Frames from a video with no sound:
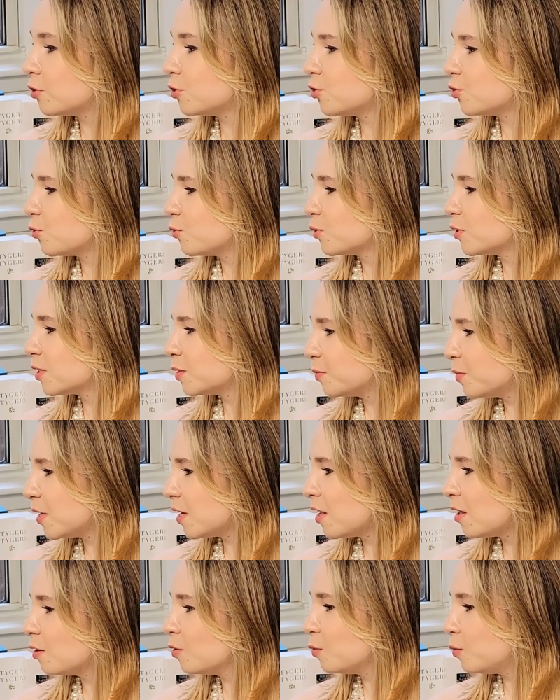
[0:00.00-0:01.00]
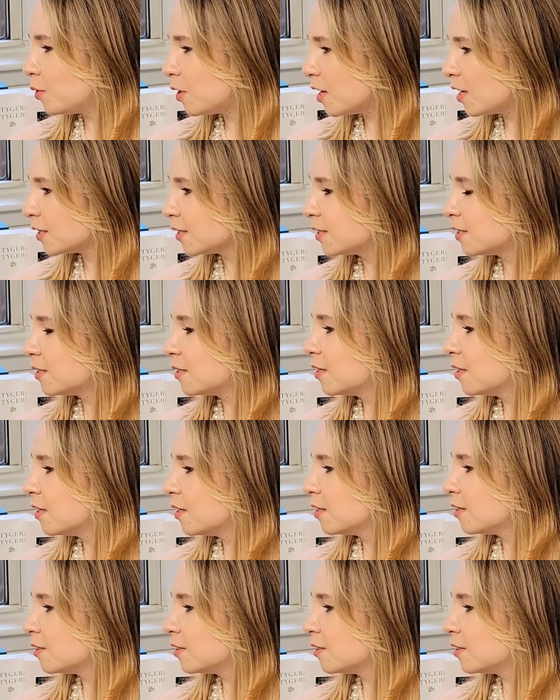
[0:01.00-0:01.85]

very strong smell, wax,